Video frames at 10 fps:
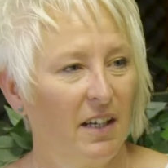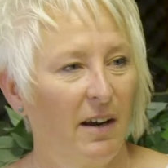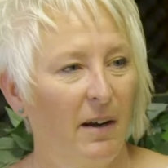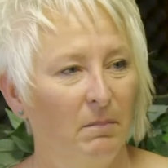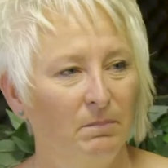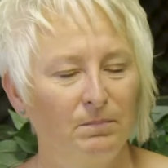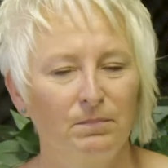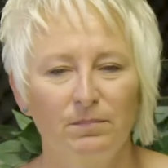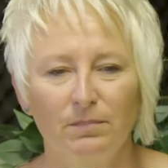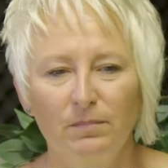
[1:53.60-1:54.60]

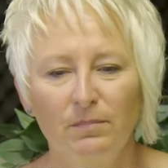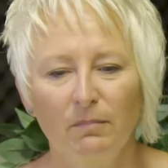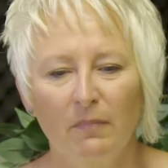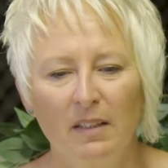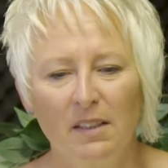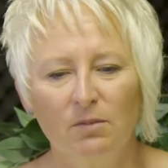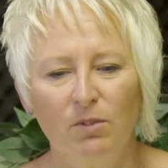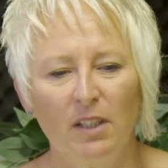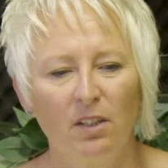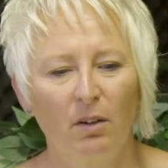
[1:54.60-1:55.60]
And didn't
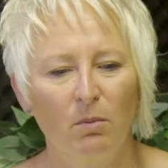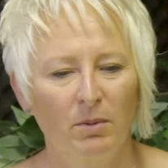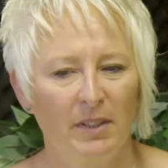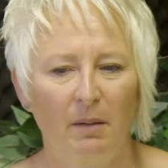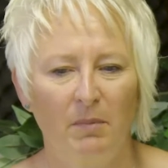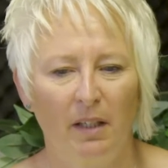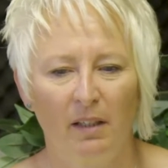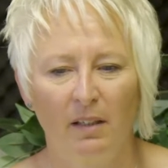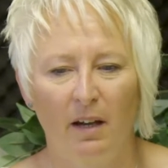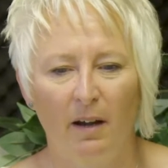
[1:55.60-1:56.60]
really know what was
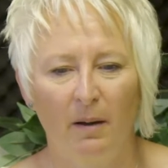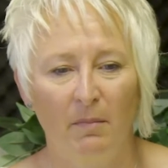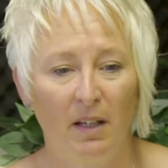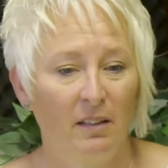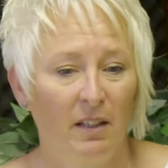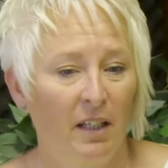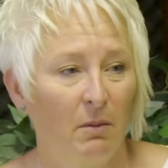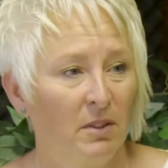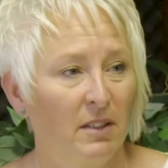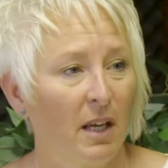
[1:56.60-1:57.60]
happening. And it
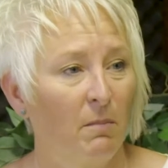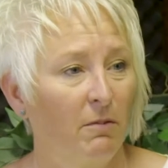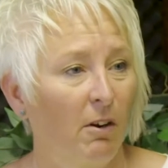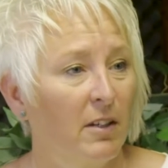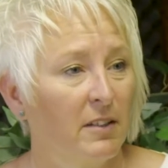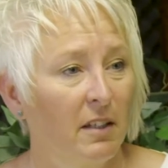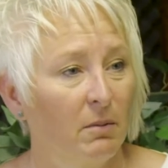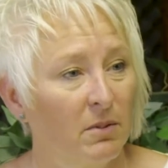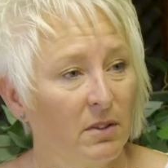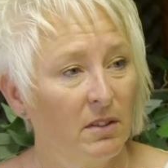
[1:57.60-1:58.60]
was the same for us. It
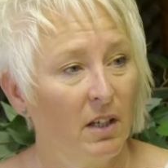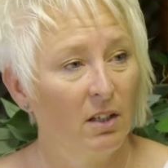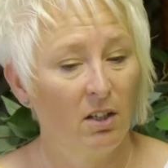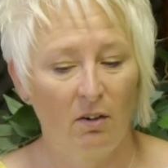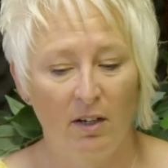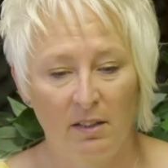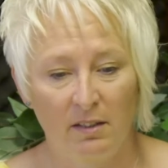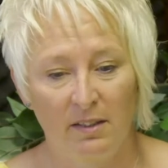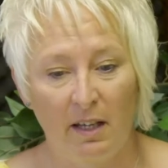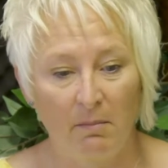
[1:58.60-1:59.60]
was, I
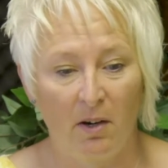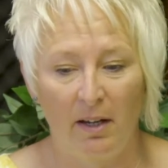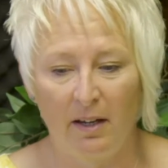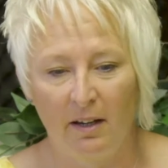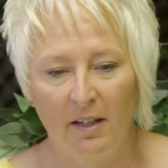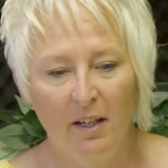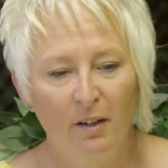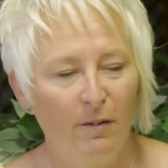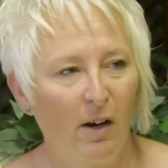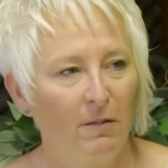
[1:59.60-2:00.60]
just set my
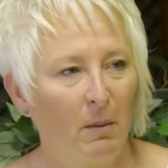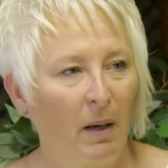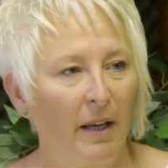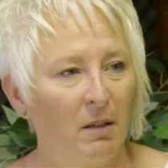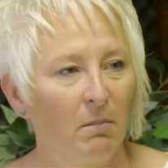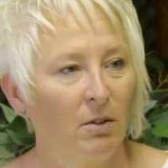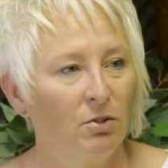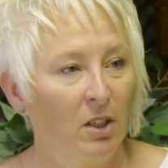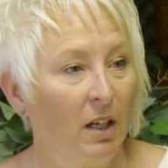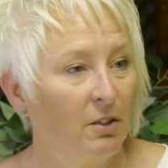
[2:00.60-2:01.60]
5-year plan in
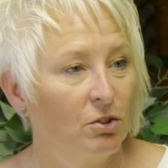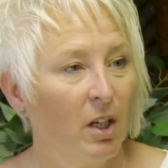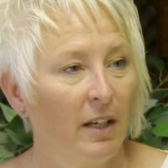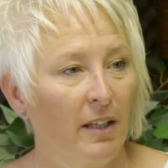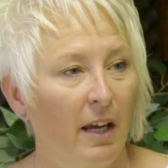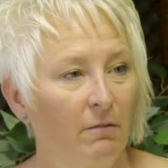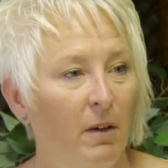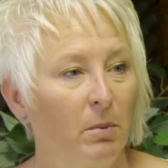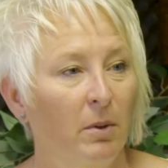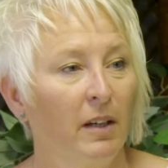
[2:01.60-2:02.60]
motion, literally that
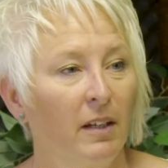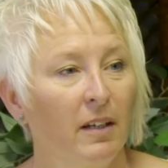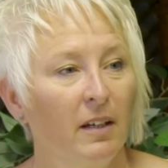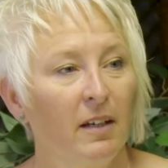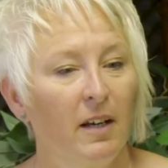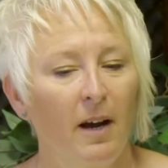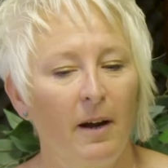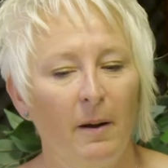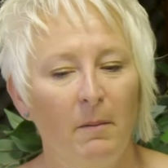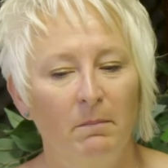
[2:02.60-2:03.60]
February,
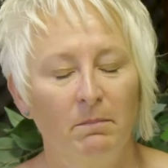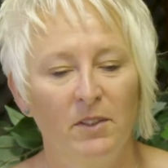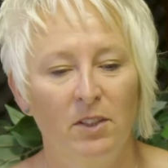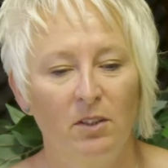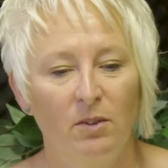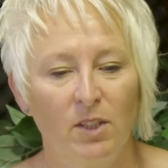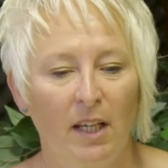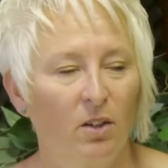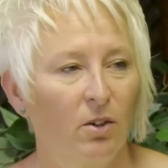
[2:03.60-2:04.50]
to take